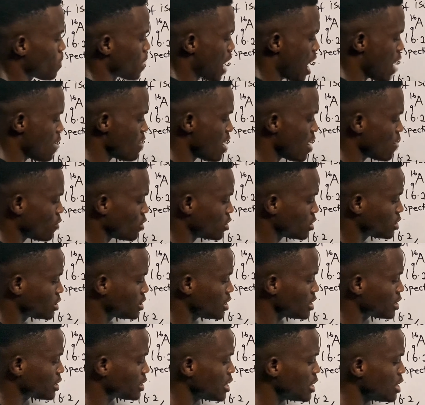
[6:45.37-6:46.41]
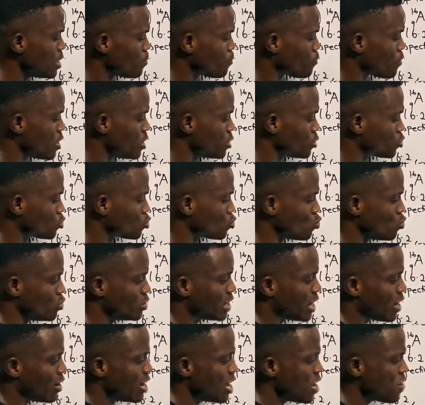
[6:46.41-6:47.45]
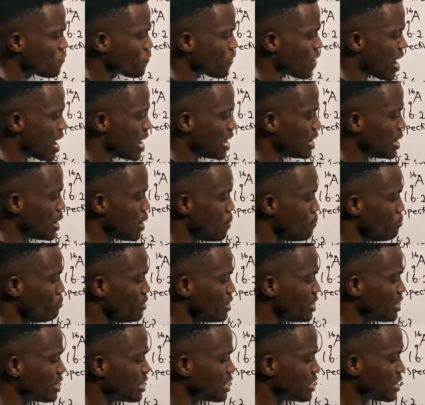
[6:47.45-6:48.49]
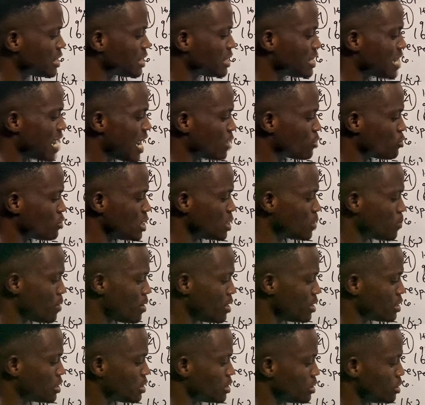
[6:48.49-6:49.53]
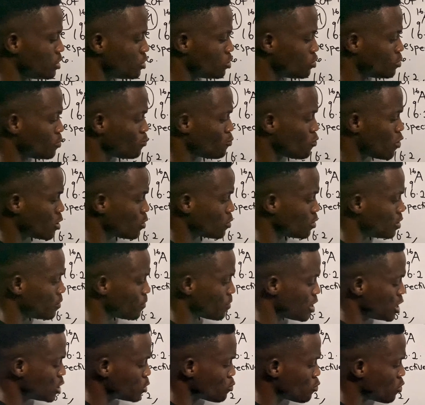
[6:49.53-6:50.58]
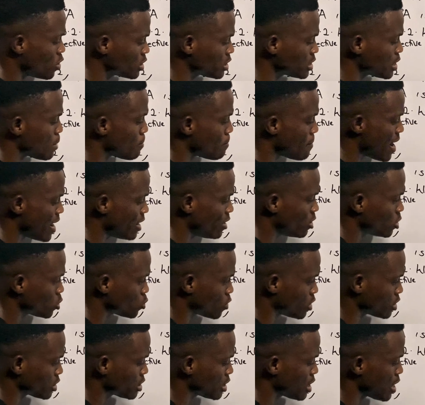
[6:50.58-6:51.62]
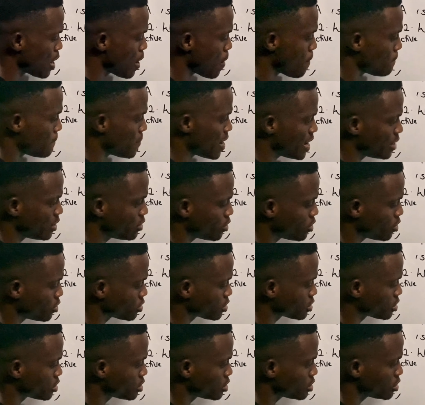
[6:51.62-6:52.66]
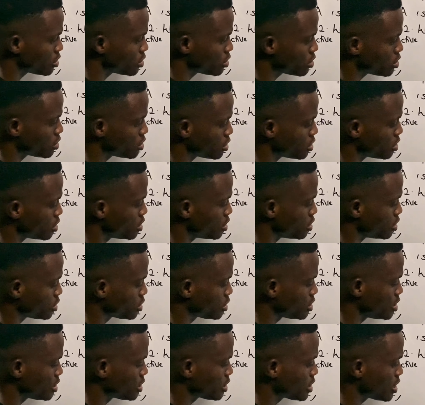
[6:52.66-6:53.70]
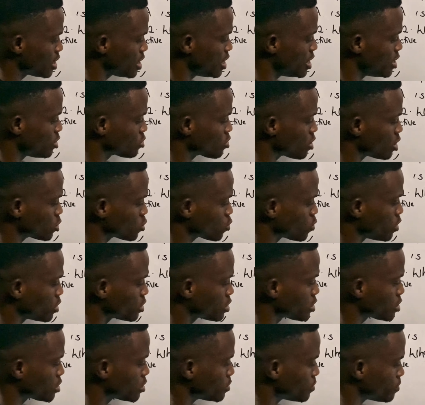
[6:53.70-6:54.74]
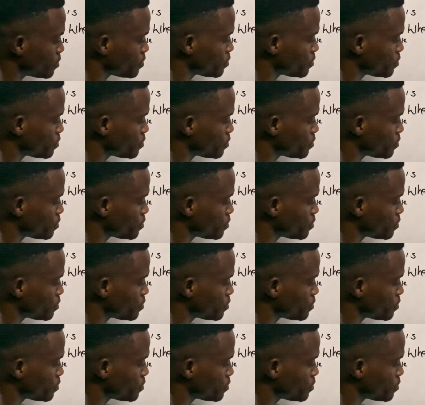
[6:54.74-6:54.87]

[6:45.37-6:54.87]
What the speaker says: I will have what? 16.2. Now if I bring this guy to this place, what is what? Minus what? Minus 16 is equal to what?